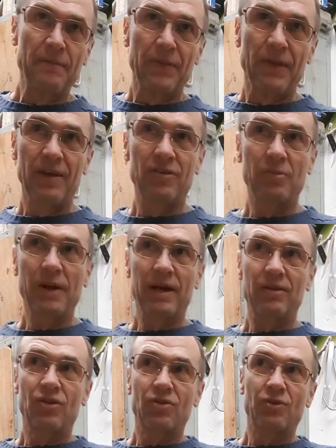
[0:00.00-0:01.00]
It's
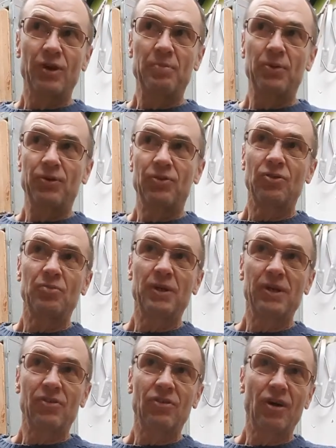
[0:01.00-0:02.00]
about 3.2
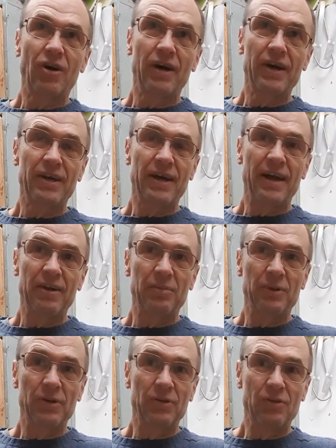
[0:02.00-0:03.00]
metres high. I added a
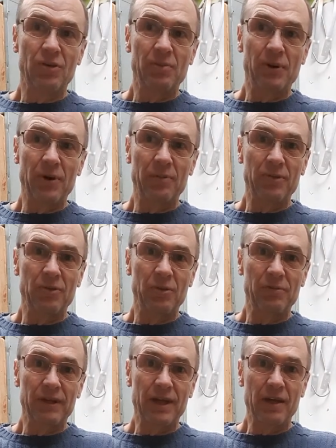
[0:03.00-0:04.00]
bit to the bottom as a bit
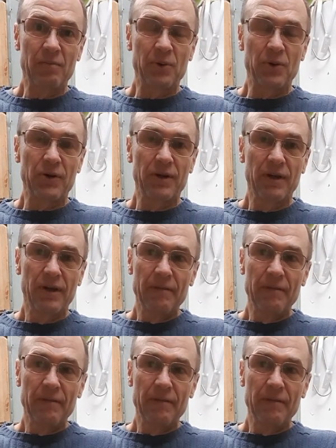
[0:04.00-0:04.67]
of a kickboard.